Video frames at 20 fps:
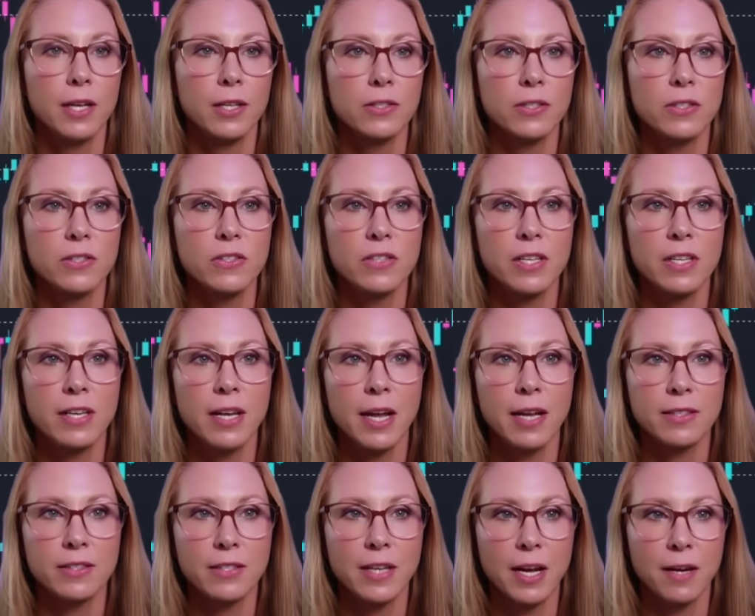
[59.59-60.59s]
So this is the
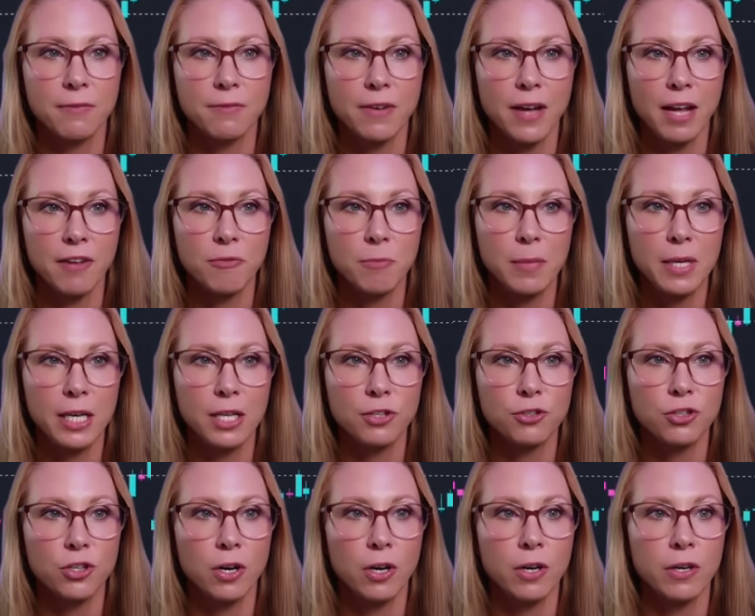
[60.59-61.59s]
Nasdaq 5-minute
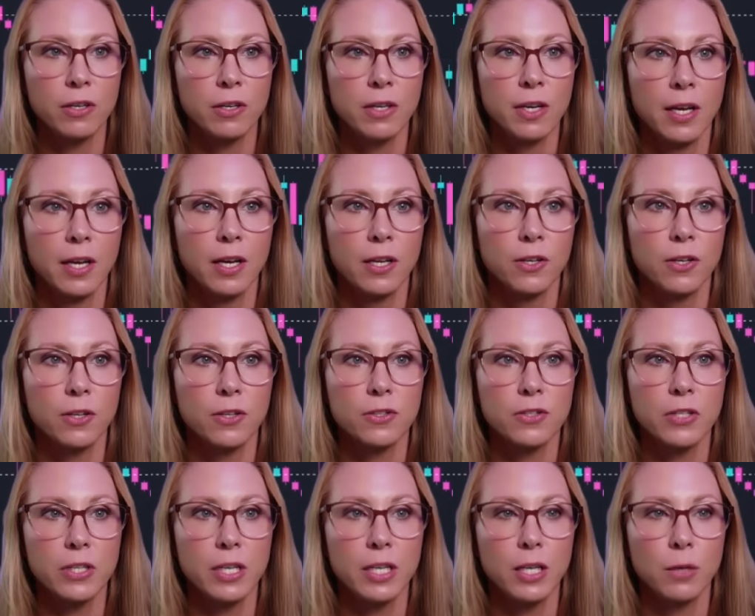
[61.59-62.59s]
chart. You can
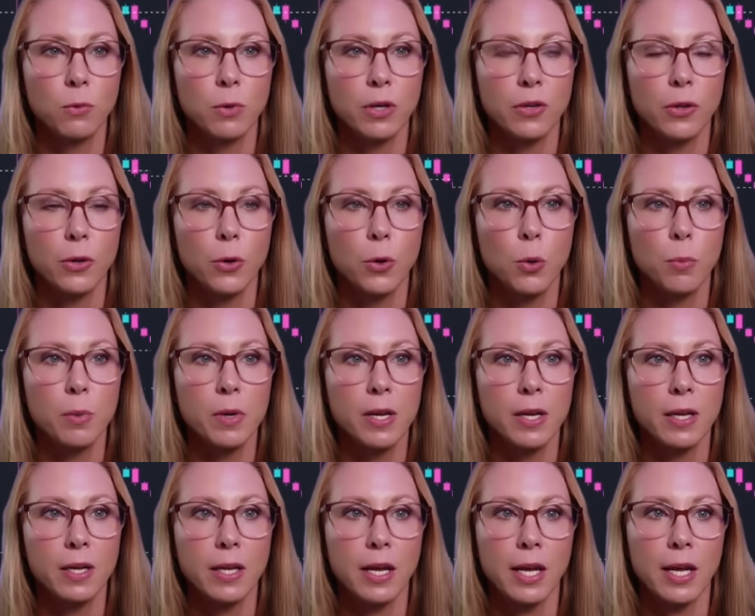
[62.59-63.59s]
see where the
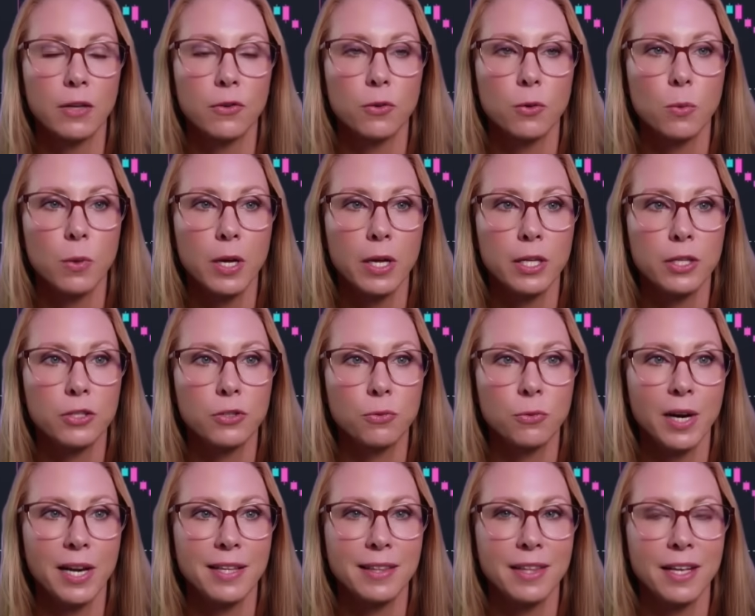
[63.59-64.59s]
opening candle was
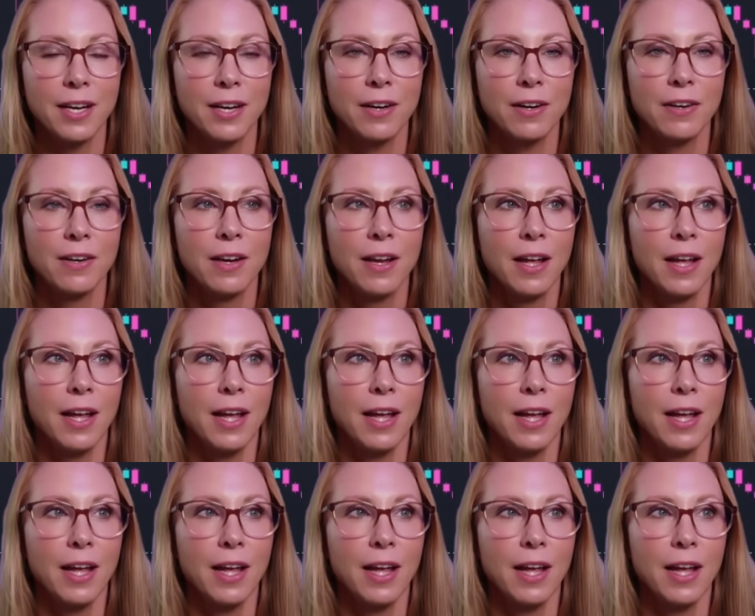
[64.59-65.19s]
right there.